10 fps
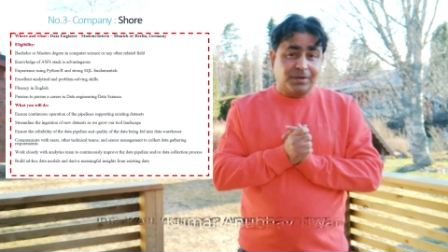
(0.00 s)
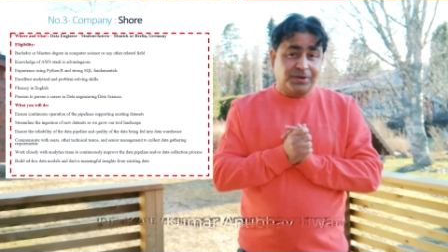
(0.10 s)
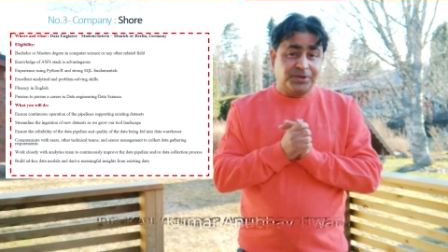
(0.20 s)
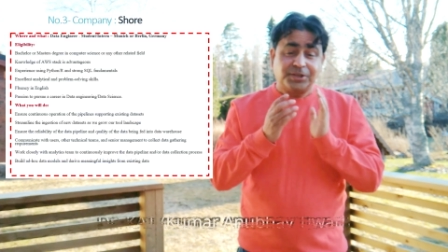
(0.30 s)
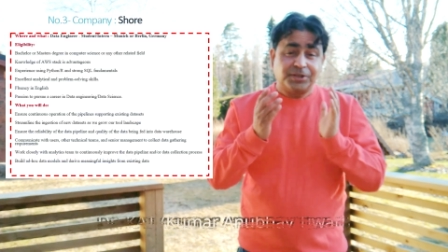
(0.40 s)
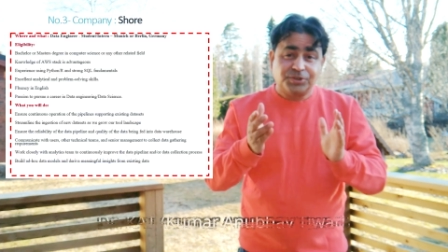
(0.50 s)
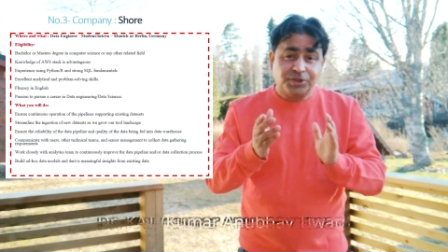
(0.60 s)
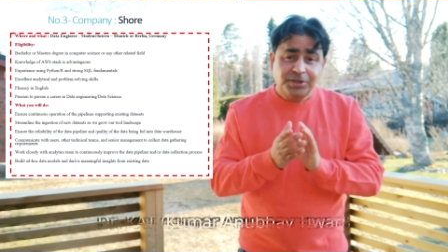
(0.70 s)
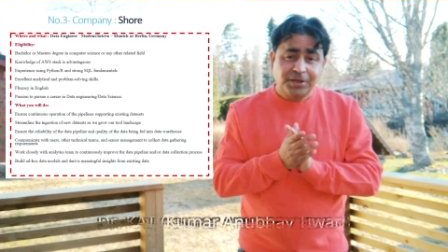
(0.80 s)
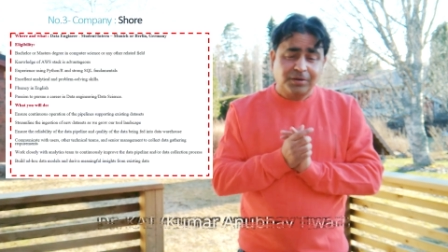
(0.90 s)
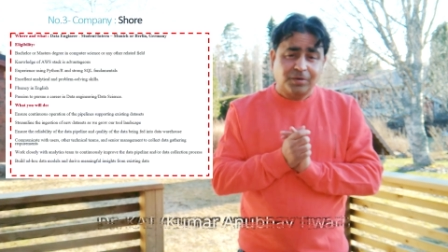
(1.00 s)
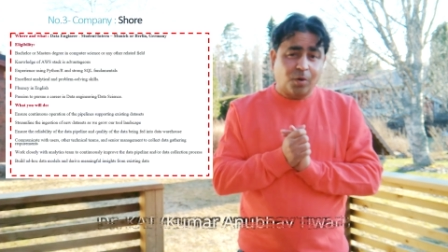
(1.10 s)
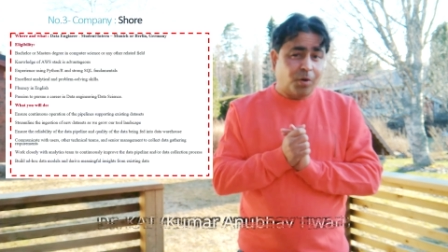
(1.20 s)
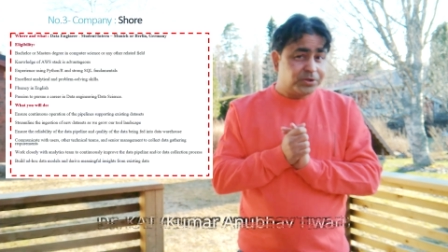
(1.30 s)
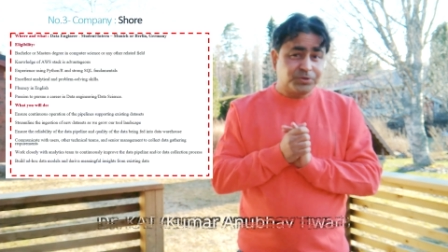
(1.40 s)
a data engineer
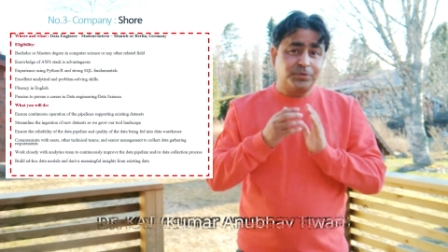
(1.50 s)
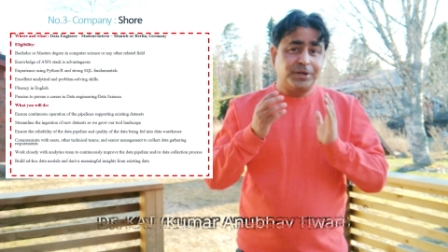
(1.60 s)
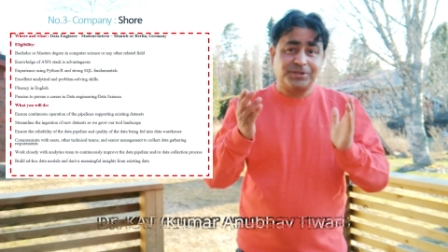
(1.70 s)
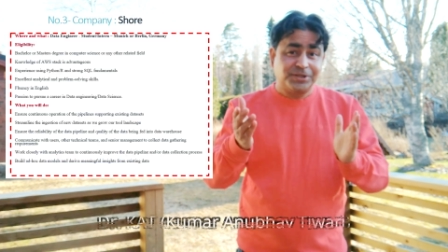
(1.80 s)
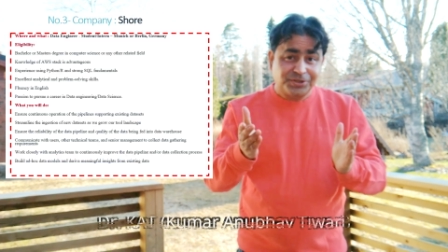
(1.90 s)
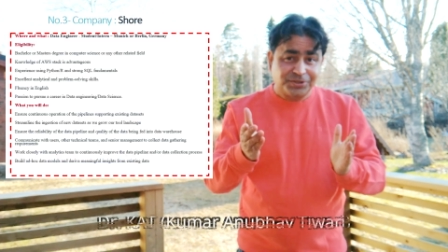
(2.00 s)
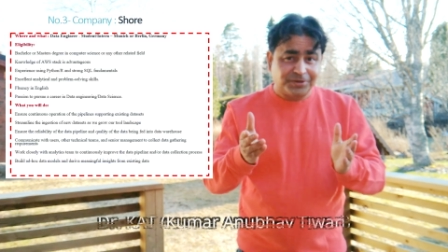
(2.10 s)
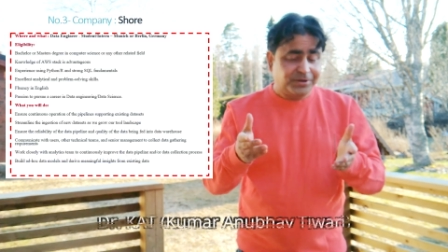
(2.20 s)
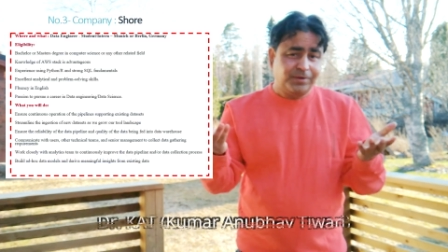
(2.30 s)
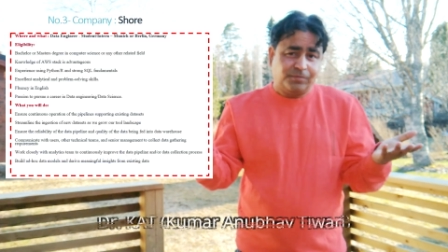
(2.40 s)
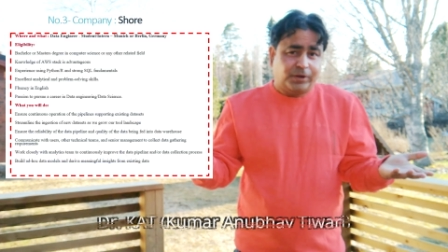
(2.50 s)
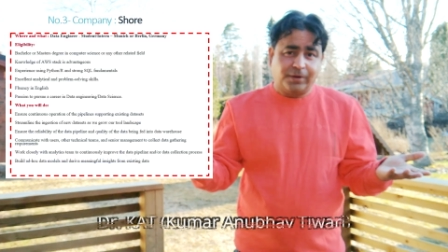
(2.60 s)
or a student intern, right?